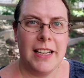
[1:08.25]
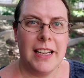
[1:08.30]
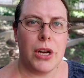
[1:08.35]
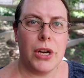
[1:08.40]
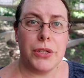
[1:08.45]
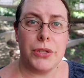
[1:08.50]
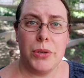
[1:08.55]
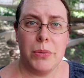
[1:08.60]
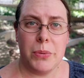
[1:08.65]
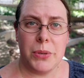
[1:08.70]

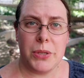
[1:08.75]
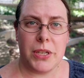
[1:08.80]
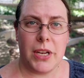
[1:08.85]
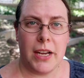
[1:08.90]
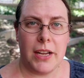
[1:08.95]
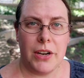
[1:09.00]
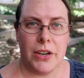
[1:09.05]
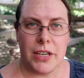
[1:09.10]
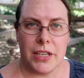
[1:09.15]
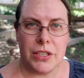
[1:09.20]
Costumer's
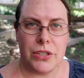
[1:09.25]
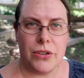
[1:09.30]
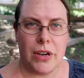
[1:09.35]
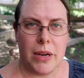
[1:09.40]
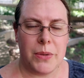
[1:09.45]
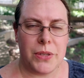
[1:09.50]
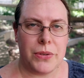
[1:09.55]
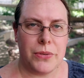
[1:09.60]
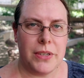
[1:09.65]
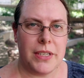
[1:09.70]
Guide on
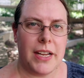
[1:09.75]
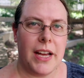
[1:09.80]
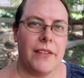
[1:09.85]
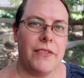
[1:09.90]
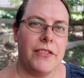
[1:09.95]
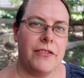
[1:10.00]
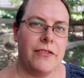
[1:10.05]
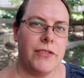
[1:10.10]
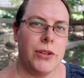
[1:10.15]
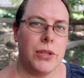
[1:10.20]
Instagram is going to
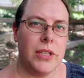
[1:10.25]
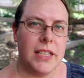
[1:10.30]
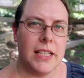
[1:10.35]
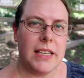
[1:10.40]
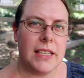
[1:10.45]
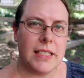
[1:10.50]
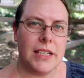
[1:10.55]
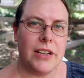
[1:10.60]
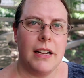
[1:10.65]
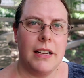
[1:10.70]
have a full
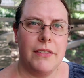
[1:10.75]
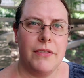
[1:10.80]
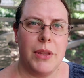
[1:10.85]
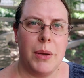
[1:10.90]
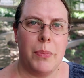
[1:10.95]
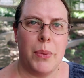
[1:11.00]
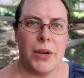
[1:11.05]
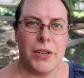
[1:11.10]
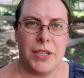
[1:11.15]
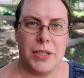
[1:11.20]
list of
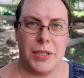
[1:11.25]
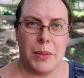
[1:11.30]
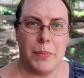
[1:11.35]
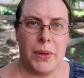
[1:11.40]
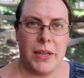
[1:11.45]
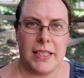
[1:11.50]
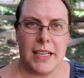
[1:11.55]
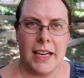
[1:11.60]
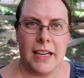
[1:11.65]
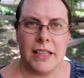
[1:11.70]
the
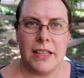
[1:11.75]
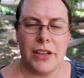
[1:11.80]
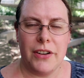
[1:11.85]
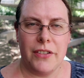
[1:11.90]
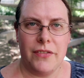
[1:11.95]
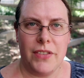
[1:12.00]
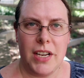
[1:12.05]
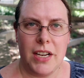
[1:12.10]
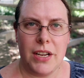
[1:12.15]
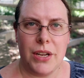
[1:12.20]
participants and
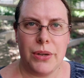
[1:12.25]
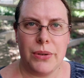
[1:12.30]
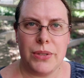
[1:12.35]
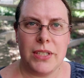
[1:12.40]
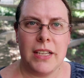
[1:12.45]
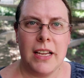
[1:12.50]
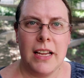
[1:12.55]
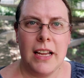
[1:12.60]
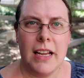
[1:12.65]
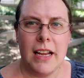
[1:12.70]
their
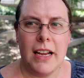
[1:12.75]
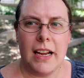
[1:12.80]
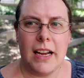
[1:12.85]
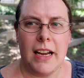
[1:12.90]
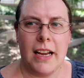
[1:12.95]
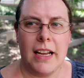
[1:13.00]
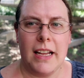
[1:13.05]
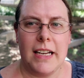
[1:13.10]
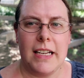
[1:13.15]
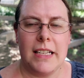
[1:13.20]
videos,
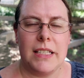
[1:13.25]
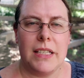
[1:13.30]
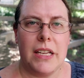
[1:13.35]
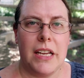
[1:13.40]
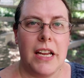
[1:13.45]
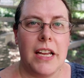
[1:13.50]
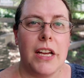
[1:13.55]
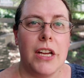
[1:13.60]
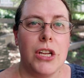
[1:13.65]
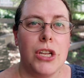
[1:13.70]
and it's
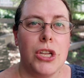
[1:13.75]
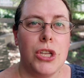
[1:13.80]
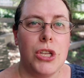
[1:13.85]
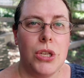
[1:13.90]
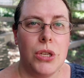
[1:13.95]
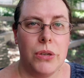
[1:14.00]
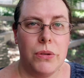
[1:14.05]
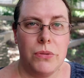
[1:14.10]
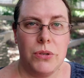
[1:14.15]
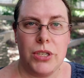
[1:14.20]
a
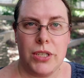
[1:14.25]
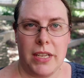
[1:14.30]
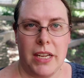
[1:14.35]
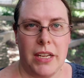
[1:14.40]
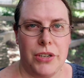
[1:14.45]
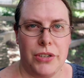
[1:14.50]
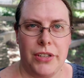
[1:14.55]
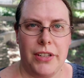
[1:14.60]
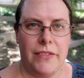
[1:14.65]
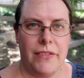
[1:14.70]
huge
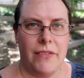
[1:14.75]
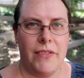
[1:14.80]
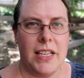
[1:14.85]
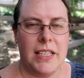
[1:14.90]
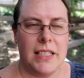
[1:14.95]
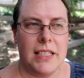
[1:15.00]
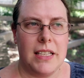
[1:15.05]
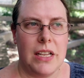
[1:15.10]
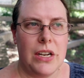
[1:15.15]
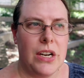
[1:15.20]
schedule of
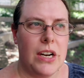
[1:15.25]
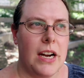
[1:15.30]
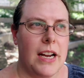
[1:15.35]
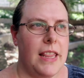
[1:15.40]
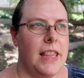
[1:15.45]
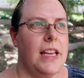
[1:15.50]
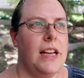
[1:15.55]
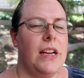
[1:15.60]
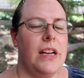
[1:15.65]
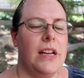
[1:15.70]
events there.
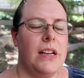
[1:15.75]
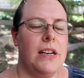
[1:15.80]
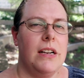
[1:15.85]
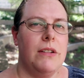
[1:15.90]
I think